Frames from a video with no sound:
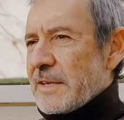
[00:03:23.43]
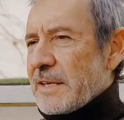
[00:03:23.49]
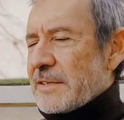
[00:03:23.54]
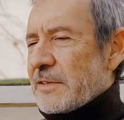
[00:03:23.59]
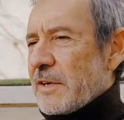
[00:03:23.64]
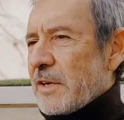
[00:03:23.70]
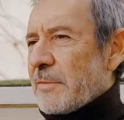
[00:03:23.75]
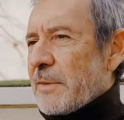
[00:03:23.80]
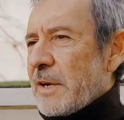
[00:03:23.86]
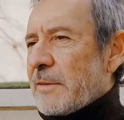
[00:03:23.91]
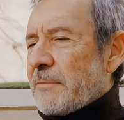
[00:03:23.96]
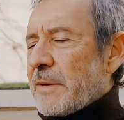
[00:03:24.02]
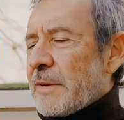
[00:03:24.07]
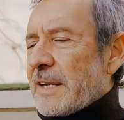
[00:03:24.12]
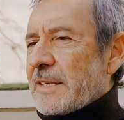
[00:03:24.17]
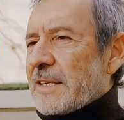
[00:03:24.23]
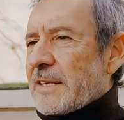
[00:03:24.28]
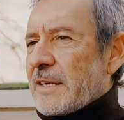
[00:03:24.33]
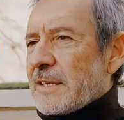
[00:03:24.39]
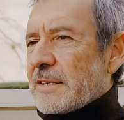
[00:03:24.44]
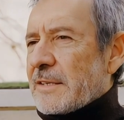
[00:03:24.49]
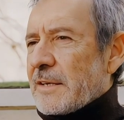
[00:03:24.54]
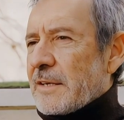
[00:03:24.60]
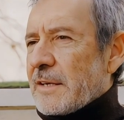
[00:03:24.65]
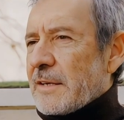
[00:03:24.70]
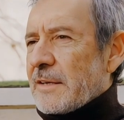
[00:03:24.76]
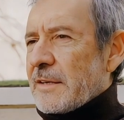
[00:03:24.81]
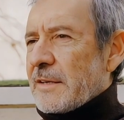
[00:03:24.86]
Let's talk about maintenance.
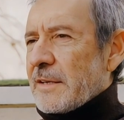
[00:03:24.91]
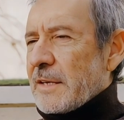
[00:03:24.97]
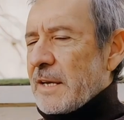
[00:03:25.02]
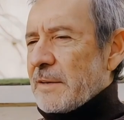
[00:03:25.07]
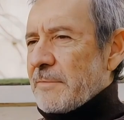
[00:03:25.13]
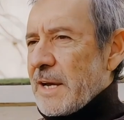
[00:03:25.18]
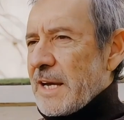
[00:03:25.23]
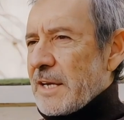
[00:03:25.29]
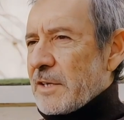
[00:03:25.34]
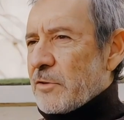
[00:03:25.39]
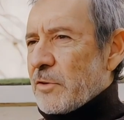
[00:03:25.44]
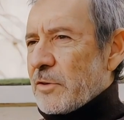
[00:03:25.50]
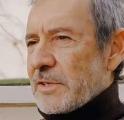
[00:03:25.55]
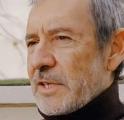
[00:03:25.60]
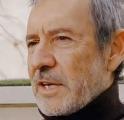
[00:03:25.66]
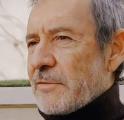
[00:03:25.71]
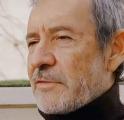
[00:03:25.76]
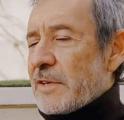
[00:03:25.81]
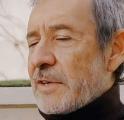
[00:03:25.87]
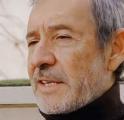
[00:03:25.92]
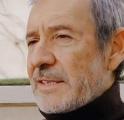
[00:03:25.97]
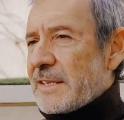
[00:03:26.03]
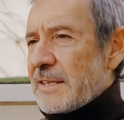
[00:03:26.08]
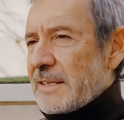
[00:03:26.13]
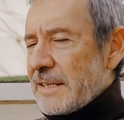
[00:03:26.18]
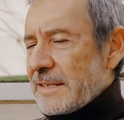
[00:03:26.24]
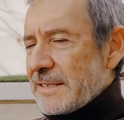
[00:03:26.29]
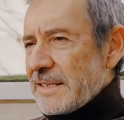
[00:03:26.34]
A paddle court cover
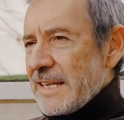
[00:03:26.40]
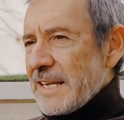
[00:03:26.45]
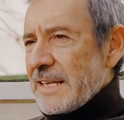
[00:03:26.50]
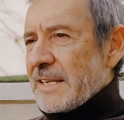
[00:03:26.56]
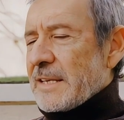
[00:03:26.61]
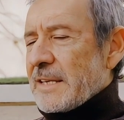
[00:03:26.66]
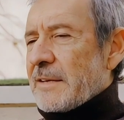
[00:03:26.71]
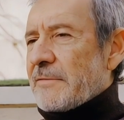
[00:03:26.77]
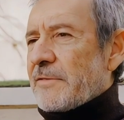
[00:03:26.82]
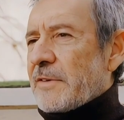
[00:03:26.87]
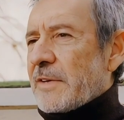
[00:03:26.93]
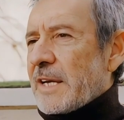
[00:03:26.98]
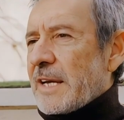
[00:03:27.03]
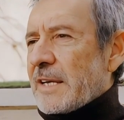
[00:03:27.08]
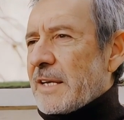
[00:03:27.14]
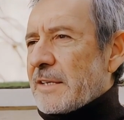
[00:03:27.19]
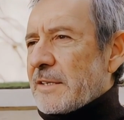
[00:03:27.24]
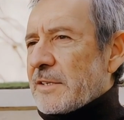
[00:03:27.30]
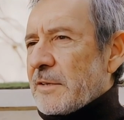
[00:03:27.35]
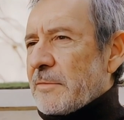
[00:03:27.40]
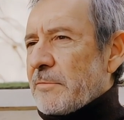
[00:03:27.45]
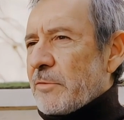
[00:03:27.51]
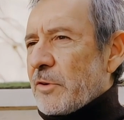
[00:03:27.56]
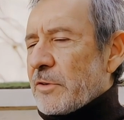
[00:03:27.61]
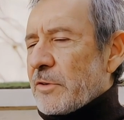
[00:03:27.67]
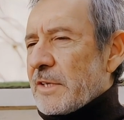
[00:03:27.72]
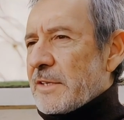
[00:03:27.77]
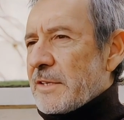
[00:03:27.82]
isn't a set-it-and-forget-it
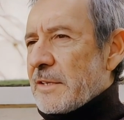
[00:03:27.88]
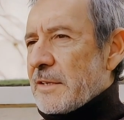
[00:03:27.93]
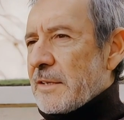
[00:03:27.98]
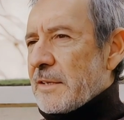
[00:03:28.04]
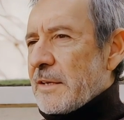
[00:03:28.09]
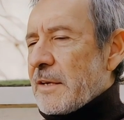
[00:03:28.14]
component.